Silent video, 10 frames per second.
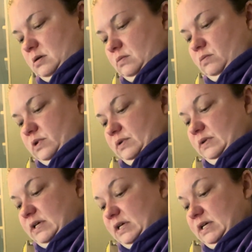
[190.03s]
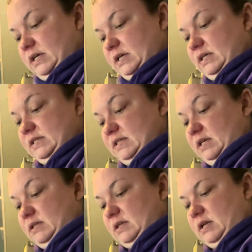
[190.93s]
we'll
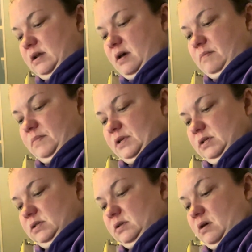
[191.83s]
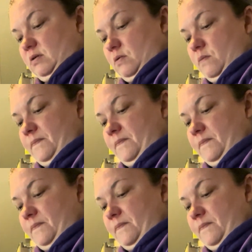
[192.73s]
season it up. So